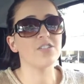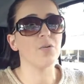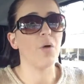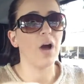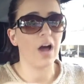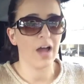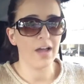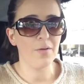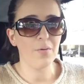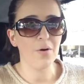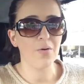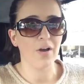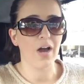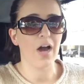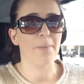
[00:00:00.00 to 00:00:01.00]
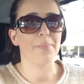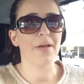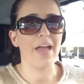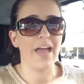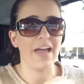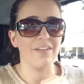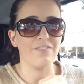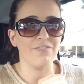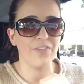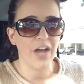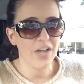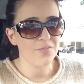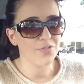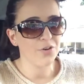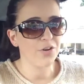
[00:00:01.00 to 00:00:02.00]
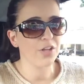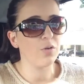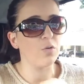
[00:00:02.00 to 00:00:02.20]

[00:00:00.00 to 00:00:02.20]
So I woke up at five thirty